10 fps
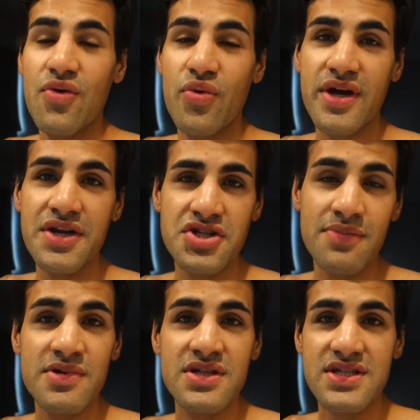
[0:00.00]
We're going to
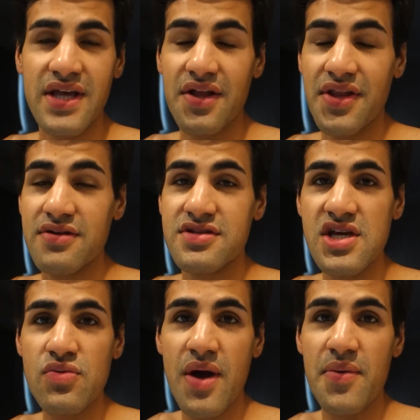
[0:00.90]
jump on the scale now,
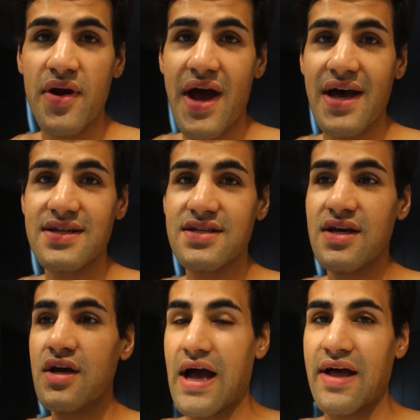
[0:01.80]
see where we're at,
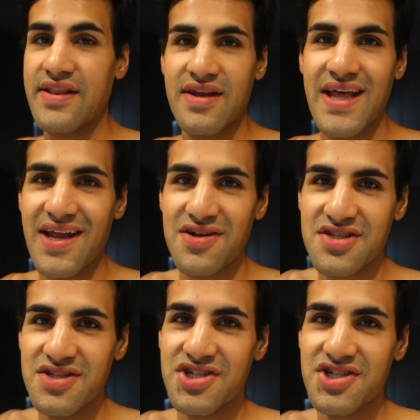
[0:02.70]
and then head out to the